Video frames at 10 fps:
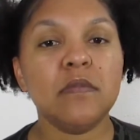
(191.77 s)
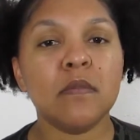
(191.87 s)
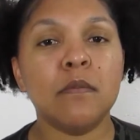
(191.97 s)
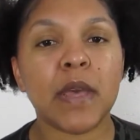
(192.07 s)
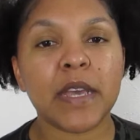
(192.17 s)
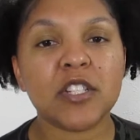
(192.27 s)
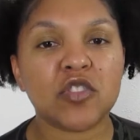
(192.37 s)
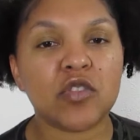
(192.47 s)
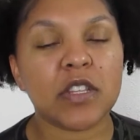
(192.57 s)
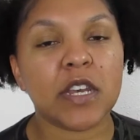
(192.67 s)
make
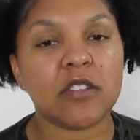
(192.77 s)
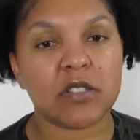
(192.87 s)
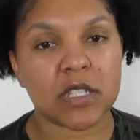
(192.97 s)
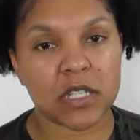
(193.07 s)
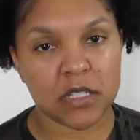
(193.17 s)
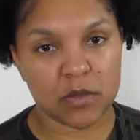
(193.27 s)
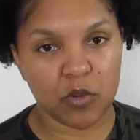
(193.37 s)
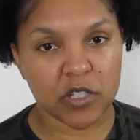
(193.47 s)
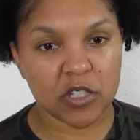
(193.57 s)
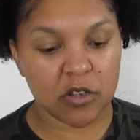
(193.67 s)
sure that your skin is
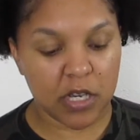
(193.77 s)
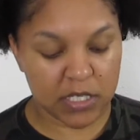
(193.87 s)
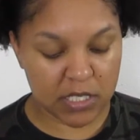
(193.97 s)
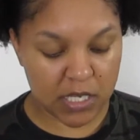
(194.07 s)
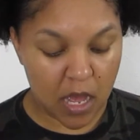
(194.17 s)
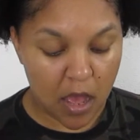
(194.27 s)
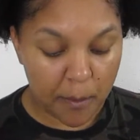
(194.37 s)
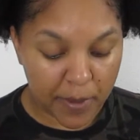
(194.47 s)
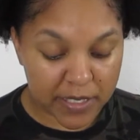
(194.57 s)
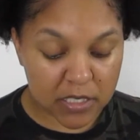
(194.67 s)
moisturized.
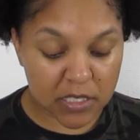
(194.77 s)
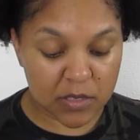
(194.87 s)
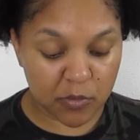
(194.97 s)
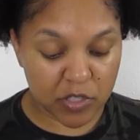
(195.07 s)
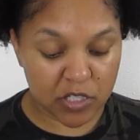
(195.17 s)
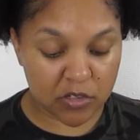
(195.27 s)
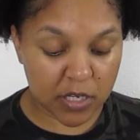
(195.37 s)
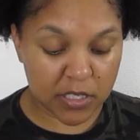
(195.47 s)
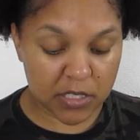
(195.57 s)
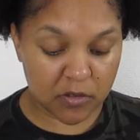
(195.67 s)
My skin is
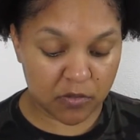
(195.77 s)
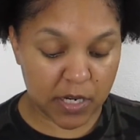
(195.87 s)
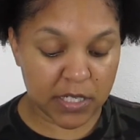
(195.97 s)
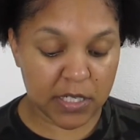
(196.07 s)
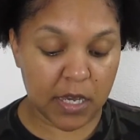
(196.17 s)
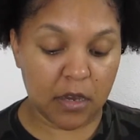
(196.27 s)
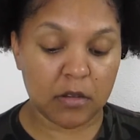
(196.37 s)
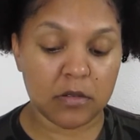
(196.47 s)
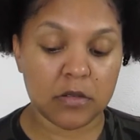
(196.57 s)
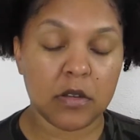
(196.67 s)
moisturized right
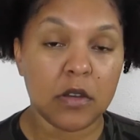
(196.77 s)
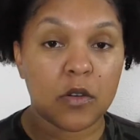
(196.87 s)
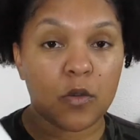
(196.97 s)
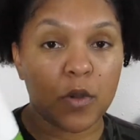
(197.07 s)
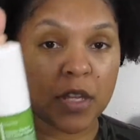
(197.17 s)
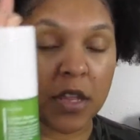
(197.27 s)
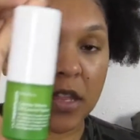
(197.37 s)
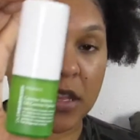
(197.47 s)
now with